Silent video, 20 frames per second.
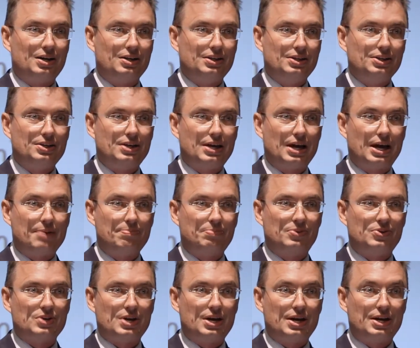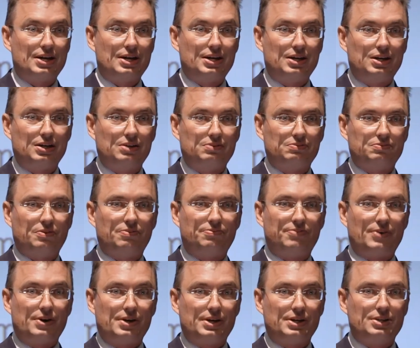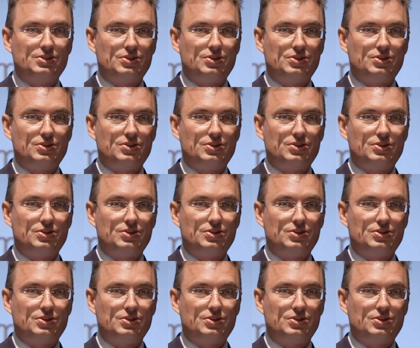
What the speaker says: he kept referring